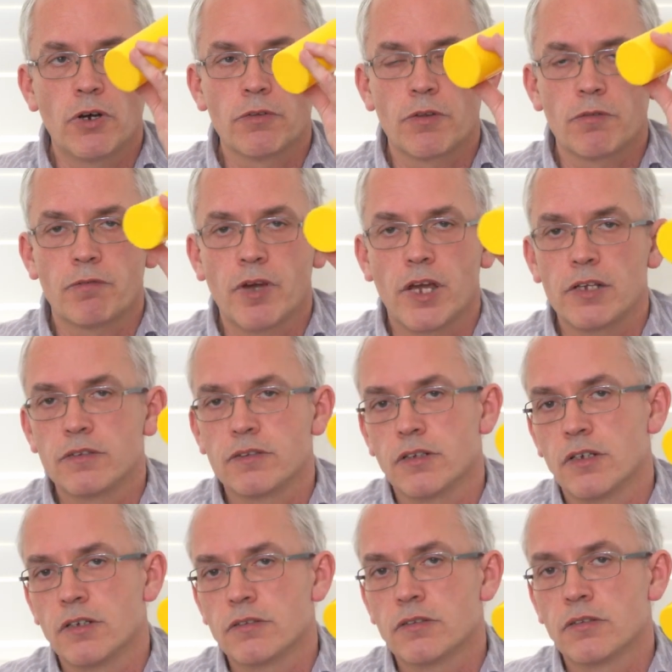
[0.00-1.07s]
of the
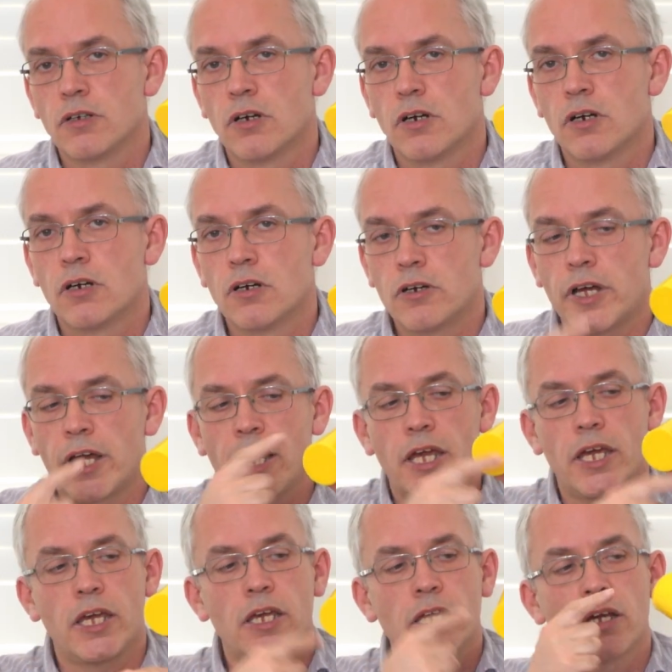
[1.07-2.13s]
faces are
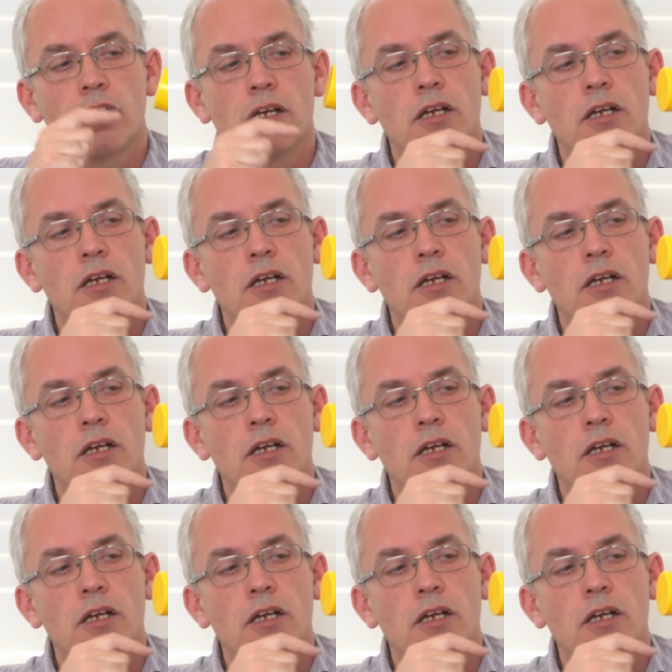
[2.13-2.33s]
a